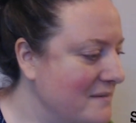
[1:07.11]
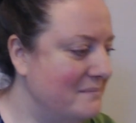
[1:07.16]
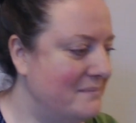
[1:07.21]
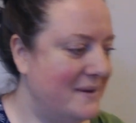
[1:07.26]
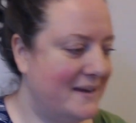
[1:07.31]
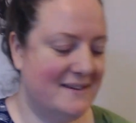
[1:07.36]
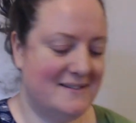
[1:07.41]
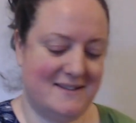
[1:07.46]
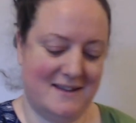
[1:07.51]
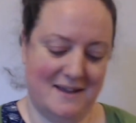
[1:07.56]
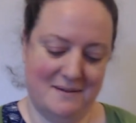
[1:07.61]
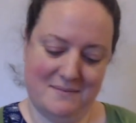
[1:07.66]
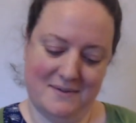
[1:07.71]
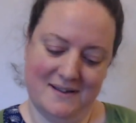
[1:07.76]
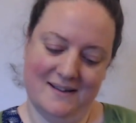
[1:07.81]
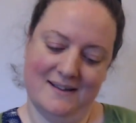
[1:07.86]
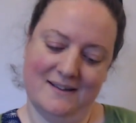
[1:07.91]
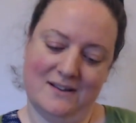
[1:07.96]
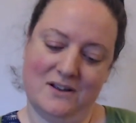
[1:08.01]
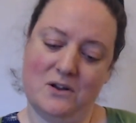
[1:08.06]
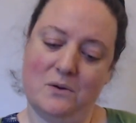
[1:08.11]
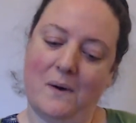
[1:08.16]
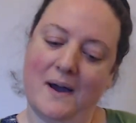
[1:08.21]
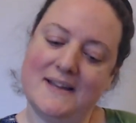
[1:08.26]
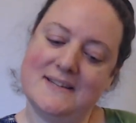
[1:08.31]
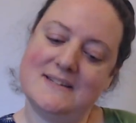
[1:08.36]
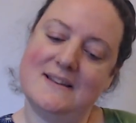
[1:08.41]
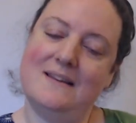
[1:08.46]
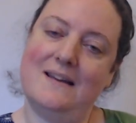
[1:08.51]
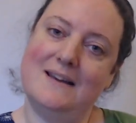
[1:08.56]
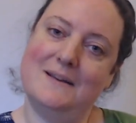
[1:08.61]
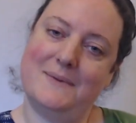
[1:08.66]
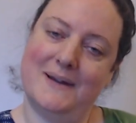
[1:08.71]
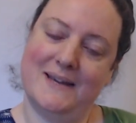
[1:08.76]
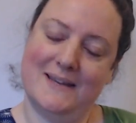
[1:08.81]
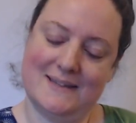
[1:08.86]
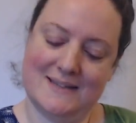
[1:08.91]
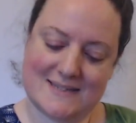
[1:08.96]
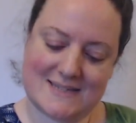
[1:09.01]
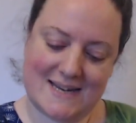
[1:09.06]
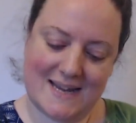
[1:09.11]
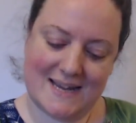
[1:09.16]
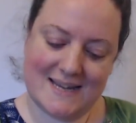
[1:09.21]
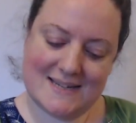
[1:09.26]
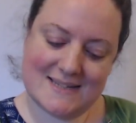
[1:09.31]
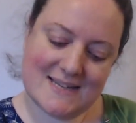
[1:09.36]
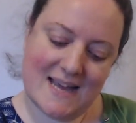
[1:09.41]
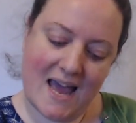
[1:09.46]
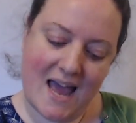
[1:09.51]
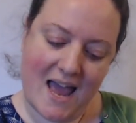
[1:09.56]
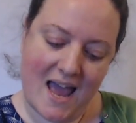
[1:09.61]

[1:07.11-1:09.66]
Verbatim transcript: because I'm quite a lightweight these days.